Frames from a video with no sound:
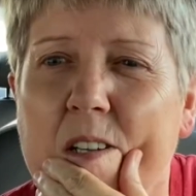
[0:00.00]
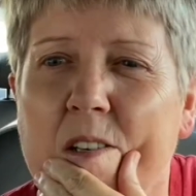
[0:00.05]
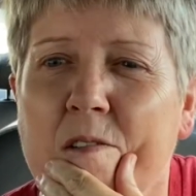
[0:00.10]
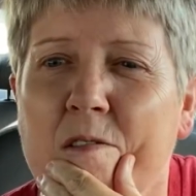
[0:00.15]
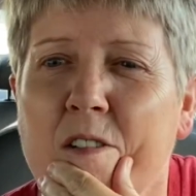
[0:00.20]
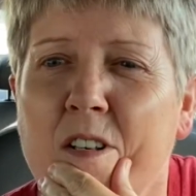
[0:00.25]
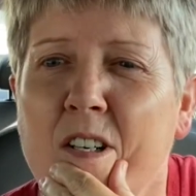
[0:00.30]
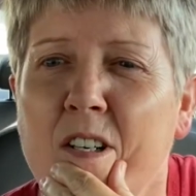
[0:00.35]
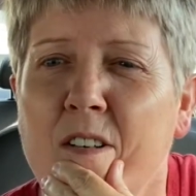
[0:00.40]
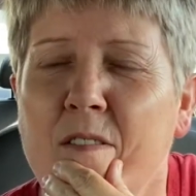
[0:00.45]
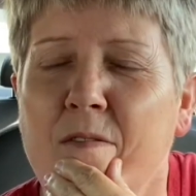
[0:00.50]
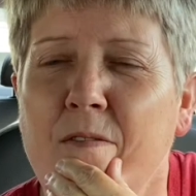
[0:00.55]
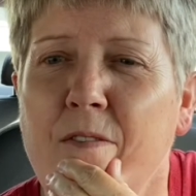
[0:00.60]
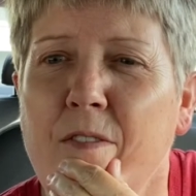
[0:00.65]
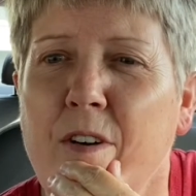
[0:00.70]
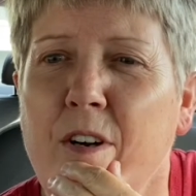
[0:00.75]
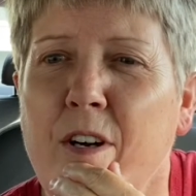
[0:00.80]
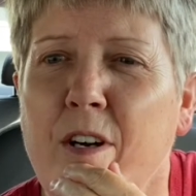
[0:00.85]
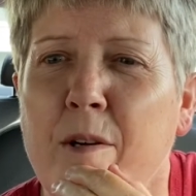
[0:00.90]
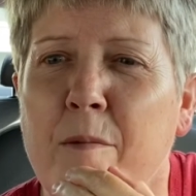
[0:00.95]
The one
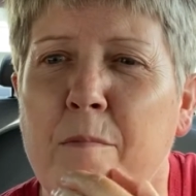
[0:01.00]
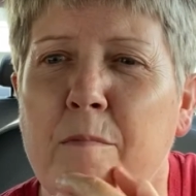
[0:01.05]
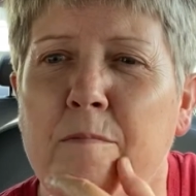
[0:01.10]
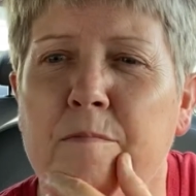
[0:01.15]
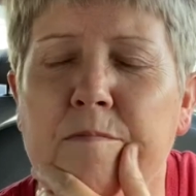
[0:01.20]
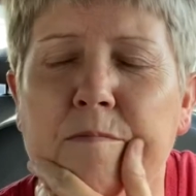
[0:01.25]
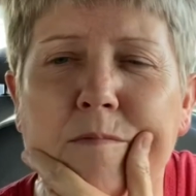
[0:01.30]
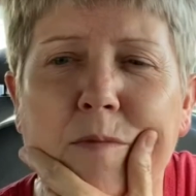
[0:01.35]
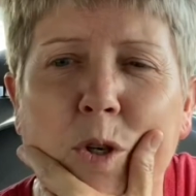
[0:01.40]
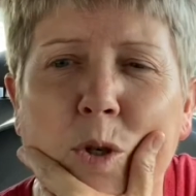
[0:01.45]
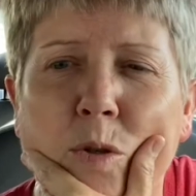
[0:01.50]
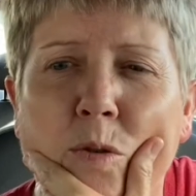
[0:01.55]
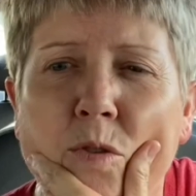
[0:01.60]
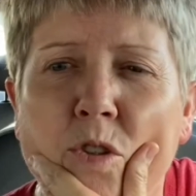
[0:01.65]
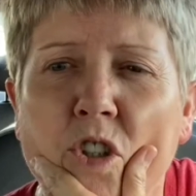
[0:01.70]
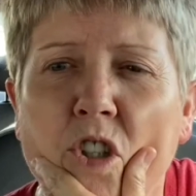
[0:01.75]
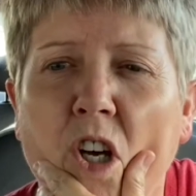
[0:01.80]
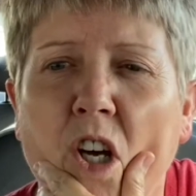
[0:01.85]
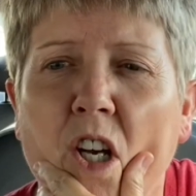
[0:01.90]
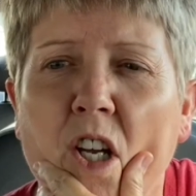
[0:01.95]
from Old
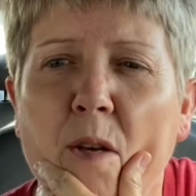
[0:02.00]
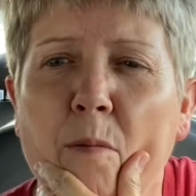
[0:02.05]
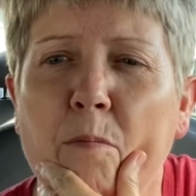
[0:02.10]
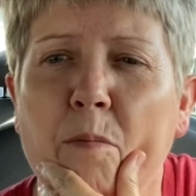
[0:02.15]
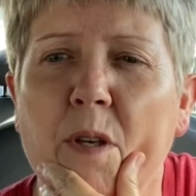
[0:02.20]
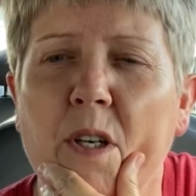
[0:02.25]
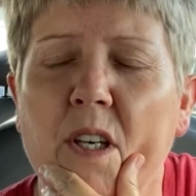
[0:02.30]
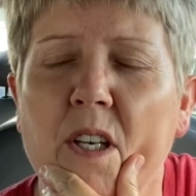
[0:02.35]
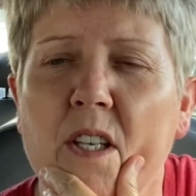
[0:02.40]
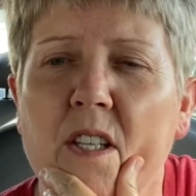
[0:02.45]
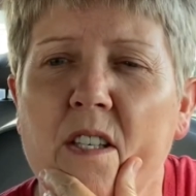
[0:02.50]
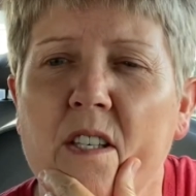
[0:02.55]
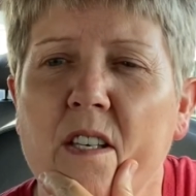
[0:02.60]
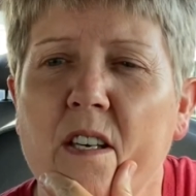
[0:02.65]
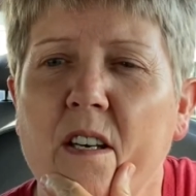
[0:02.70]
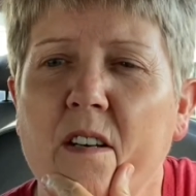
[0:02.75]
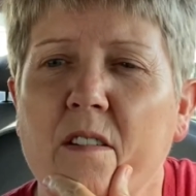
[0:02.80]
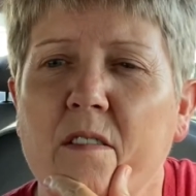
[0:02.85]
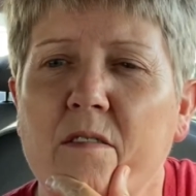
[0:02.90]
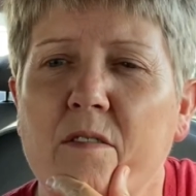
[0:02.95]
Shawnee
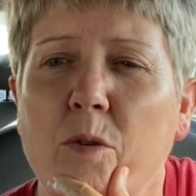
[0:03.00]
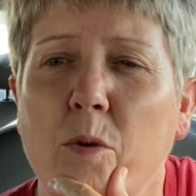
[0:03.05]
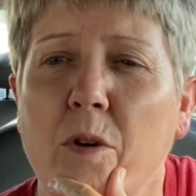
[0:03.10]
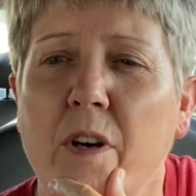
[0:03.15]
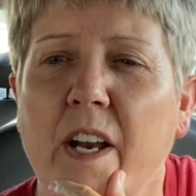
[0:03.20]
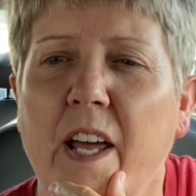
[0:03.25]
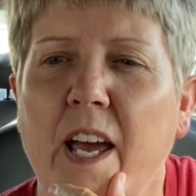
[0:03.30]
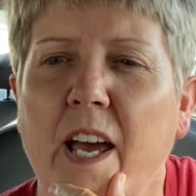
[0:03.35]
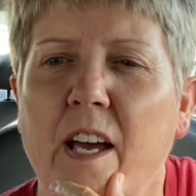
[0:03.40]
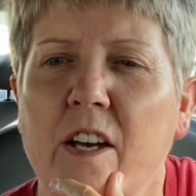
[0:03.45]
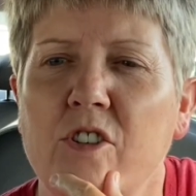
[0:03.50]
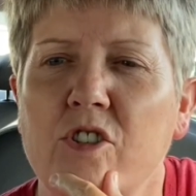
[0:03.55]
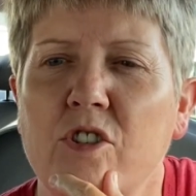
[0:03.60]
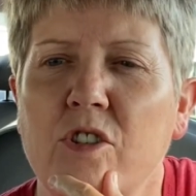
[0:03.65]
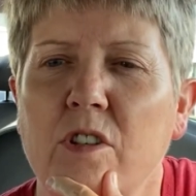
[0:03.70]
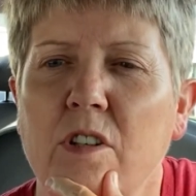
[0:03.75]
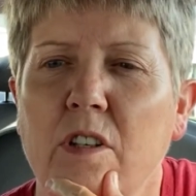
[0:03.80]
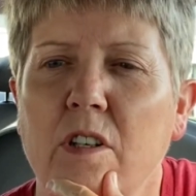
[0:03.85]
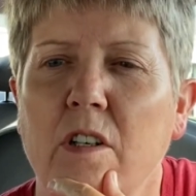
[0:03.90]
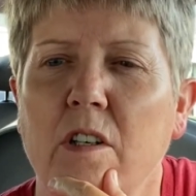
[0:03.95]
Pizza,
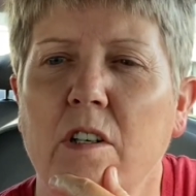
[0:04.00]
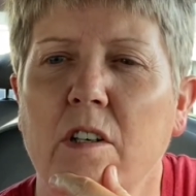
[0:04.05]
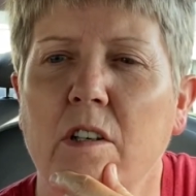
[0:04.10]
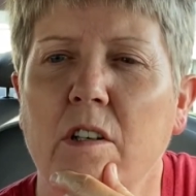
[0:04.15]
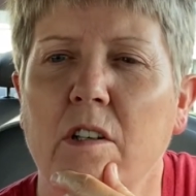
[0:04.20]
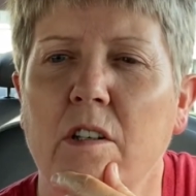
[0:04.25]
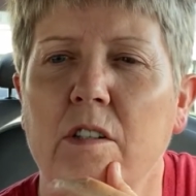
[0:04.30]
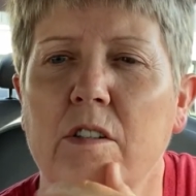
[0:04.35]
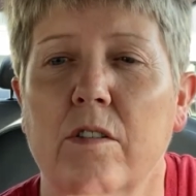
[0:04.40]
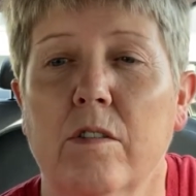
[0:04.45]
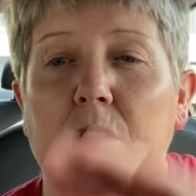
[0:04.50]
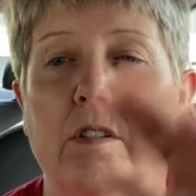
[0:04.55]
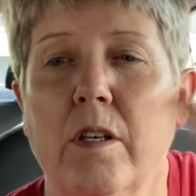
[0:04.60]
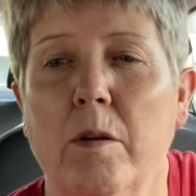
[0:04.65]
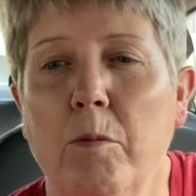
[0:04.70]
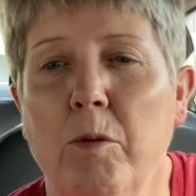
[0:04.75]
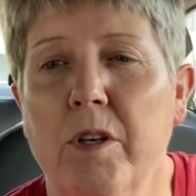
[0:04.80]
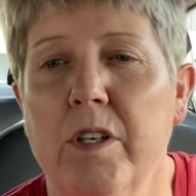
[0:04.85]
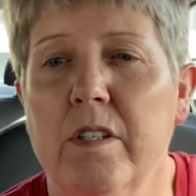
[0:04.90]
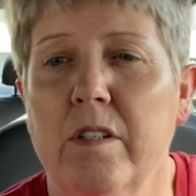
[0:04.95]
DoorDash. So
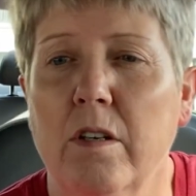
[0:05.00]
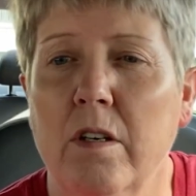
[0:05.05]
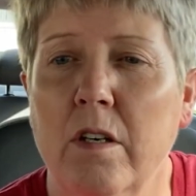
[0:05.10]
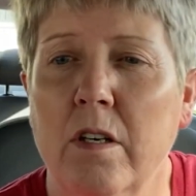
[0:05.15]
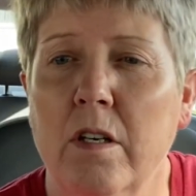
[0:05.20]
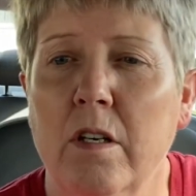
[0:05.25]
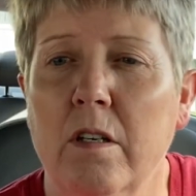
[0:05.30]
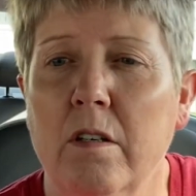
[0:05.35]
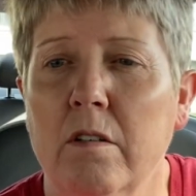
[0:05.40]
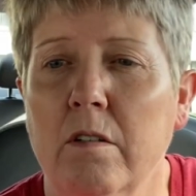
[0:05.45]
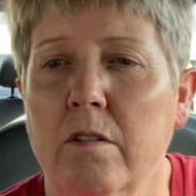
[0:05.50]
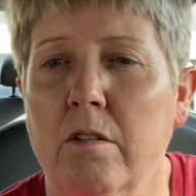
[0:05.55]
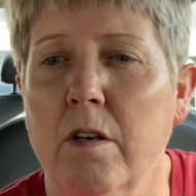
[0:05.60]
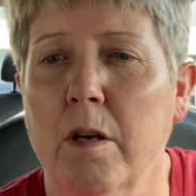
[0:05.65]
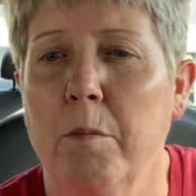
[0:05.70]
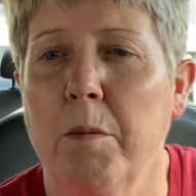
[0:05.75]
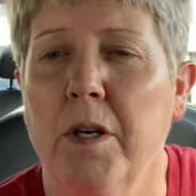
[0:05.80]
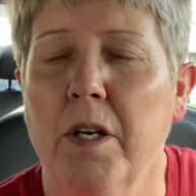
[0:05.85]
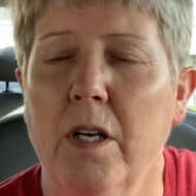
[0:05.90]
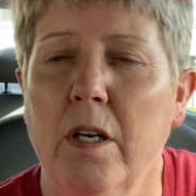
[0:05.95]
Subway's on
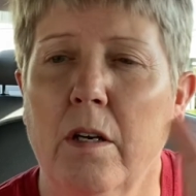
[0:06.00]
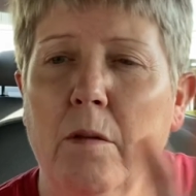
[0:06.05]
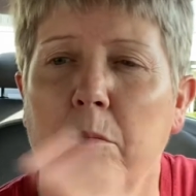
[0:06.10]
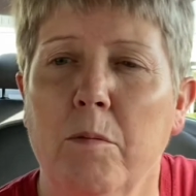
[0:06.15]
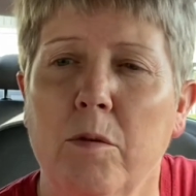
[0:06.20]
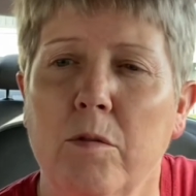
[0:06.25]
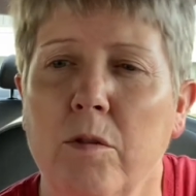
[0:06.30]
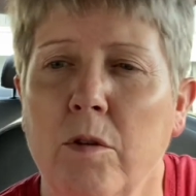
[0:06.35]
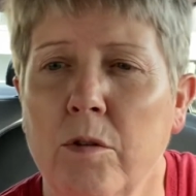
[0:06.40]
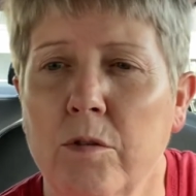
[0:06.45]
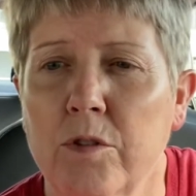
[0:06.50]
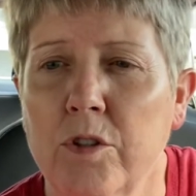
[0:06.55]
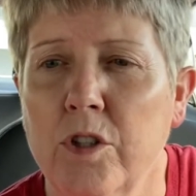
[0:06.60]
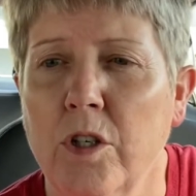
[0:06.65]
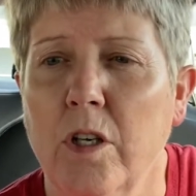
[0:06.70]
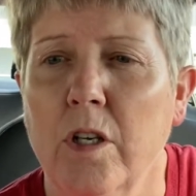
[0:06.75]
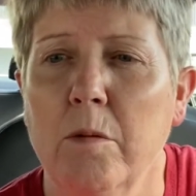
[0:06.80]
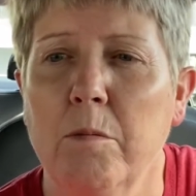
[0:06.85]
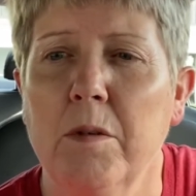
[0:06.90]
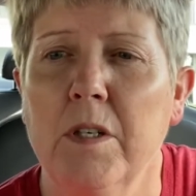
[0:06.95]
Grubhub, Old
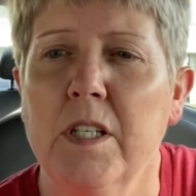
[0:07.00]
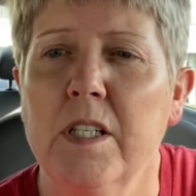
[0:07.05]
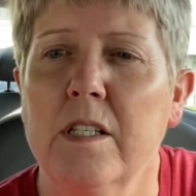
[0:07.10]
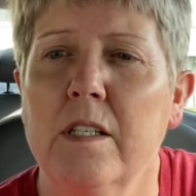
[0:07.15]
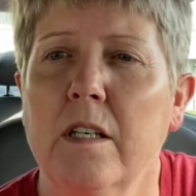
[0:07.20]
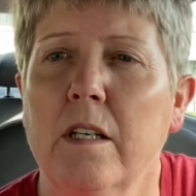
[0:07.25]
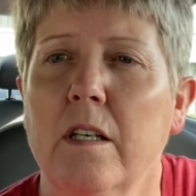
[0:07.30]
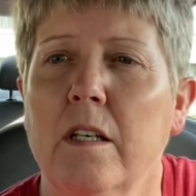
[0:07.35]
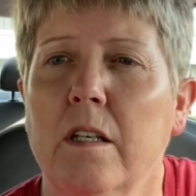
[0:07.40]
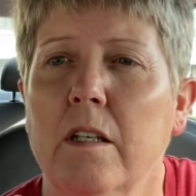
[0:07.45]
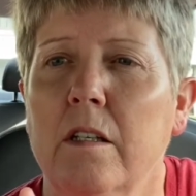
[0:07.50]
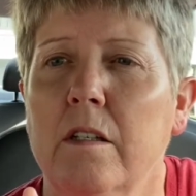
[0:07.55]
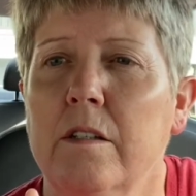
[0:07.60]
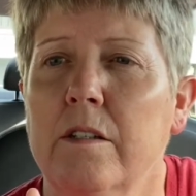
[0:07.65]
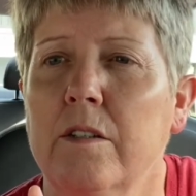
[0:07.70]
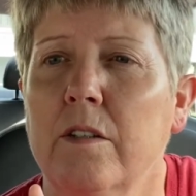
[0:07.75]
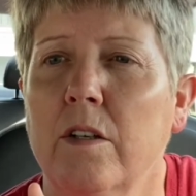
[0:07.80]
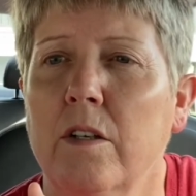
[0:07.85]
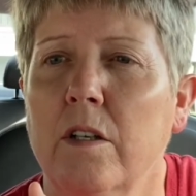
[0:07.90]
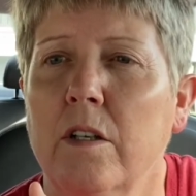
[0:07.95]
Shawnee Pizza
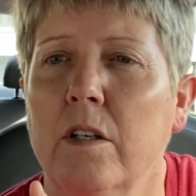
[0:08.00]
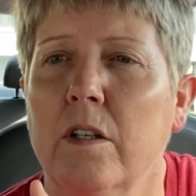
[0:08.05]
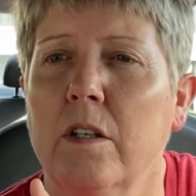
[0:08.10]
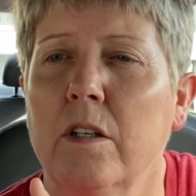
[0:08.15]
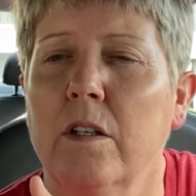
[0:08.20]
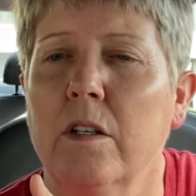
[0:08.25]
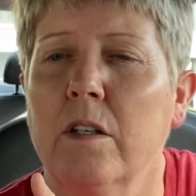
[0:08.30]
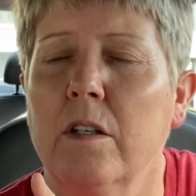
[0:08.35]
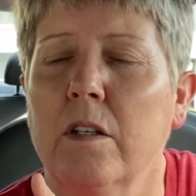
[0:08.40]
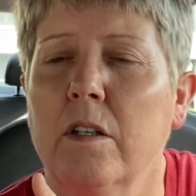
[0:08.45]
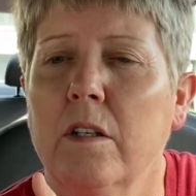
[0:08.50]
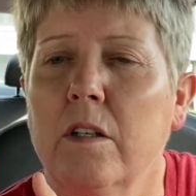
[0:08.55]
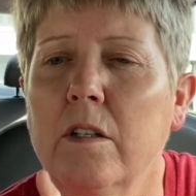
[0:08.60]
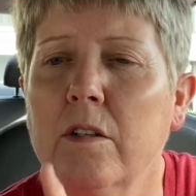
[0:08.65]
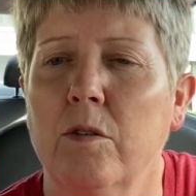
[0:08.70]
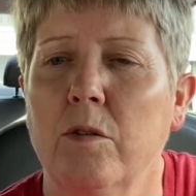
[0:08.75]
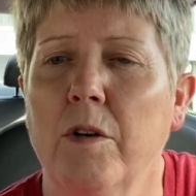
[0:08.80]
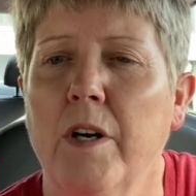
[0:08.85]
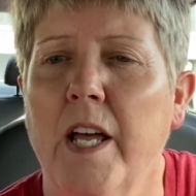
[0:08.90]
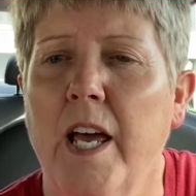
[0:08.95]
is on
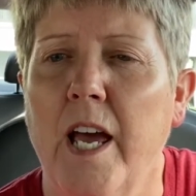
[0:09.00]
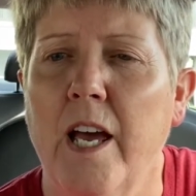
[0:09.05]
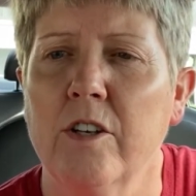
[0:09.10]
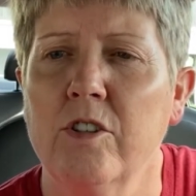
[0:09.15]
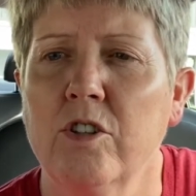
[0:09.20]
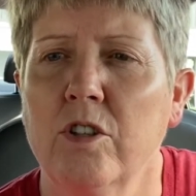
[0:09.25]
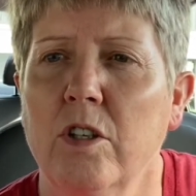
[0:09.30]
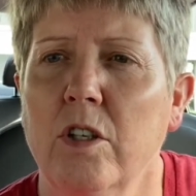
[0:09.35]
DoorDash.